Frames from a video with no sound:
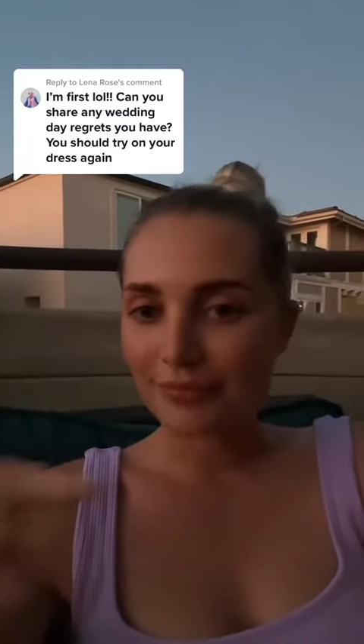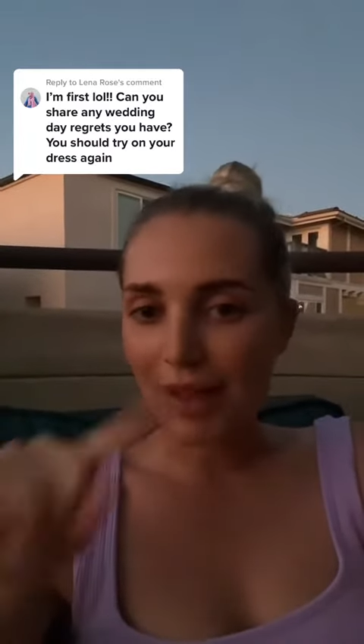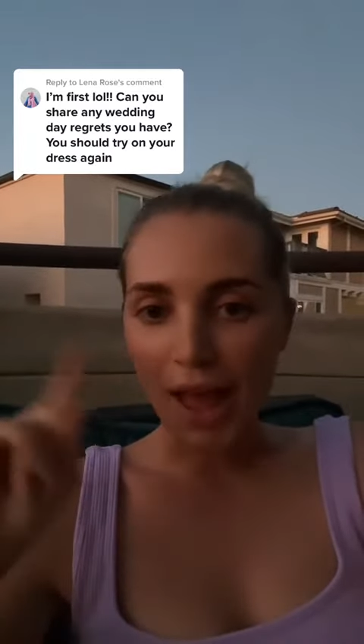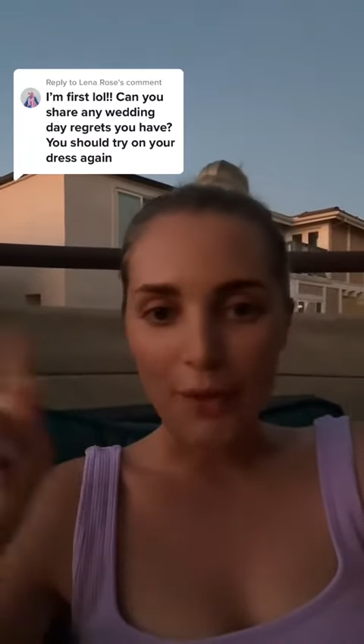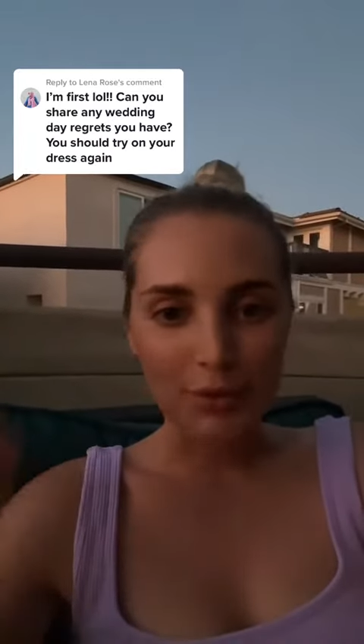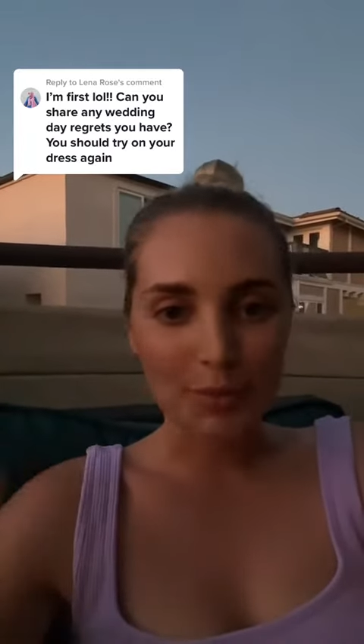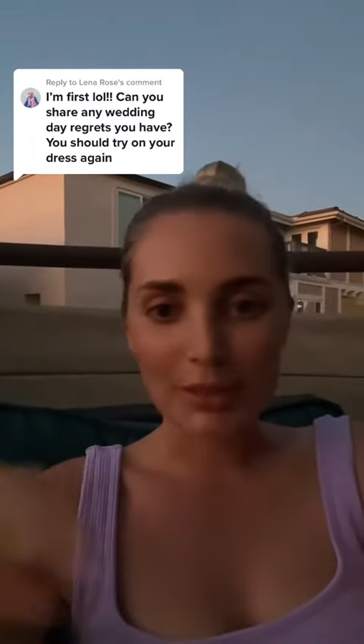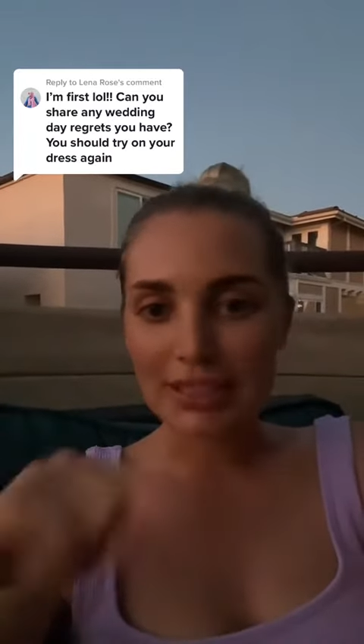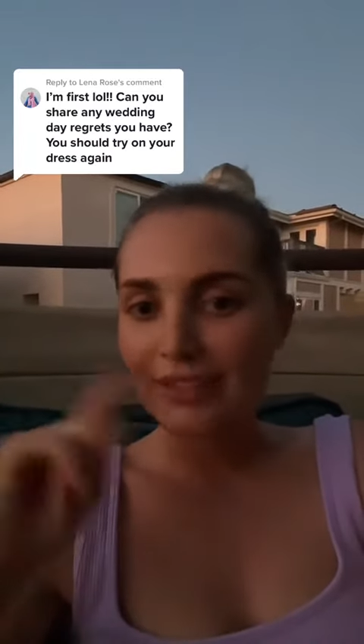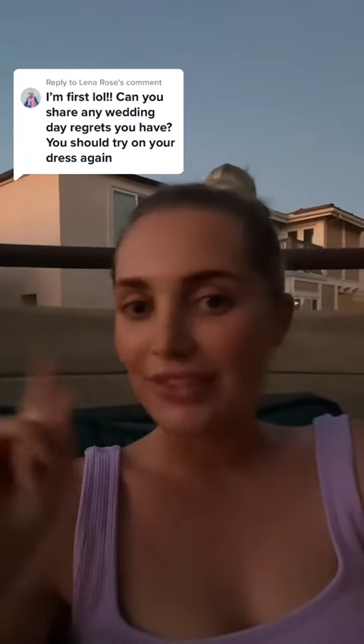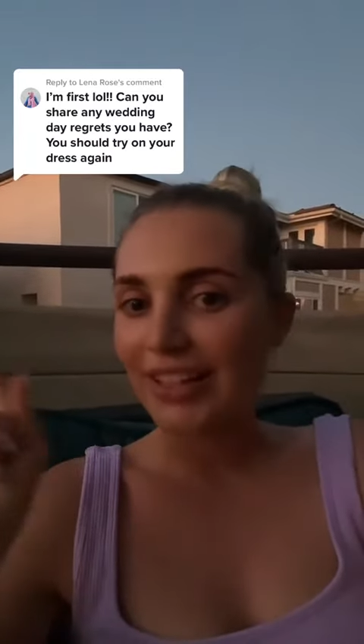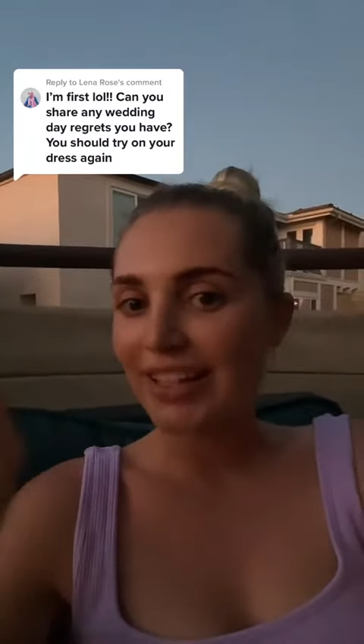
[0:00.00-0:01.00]
I was
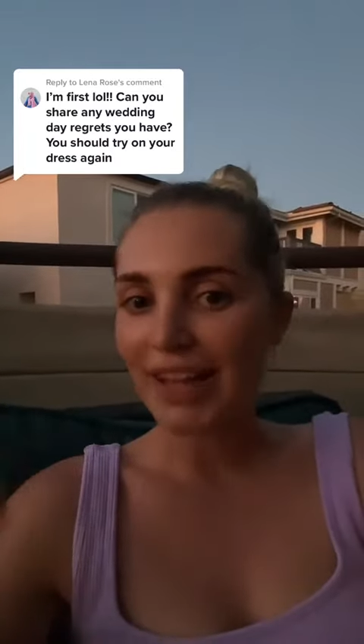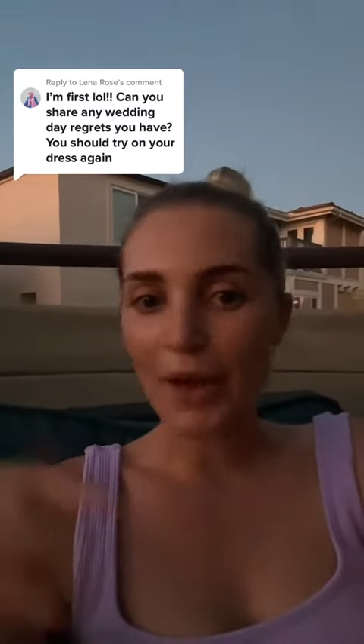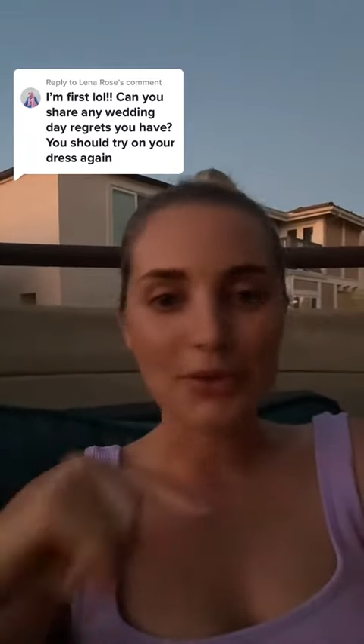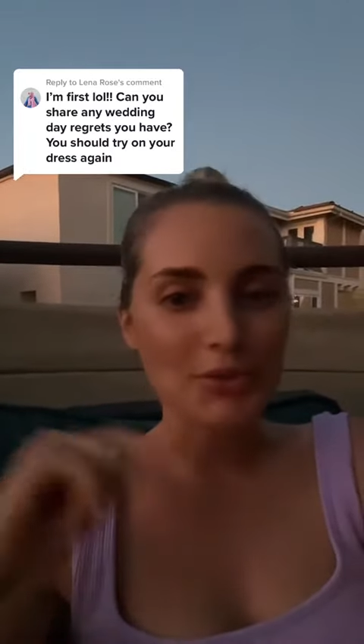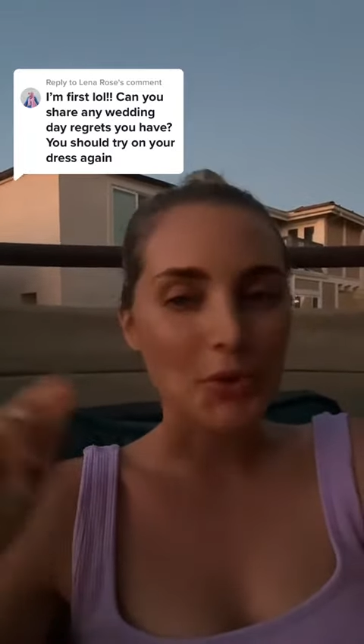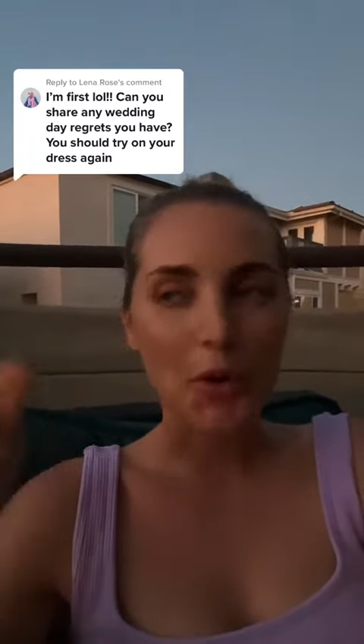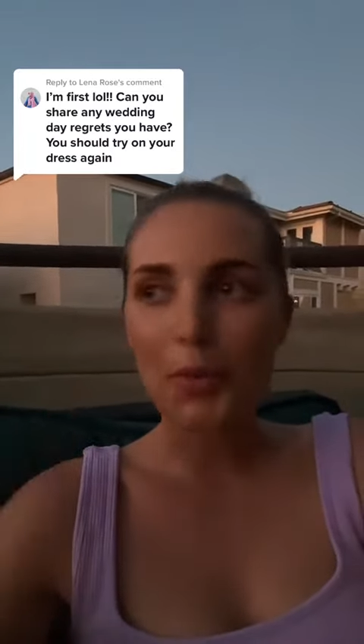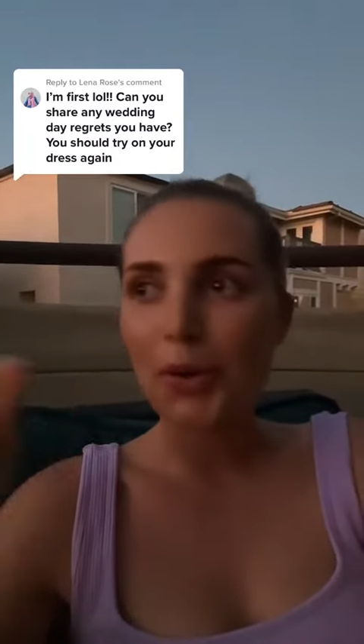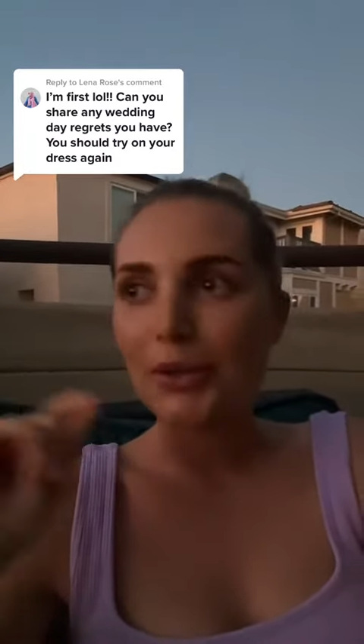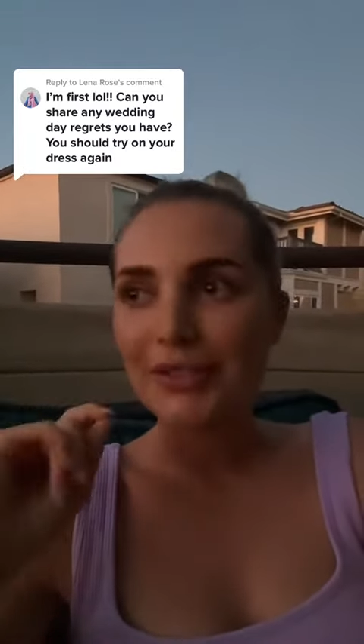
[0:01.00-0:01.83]
believing that that was normal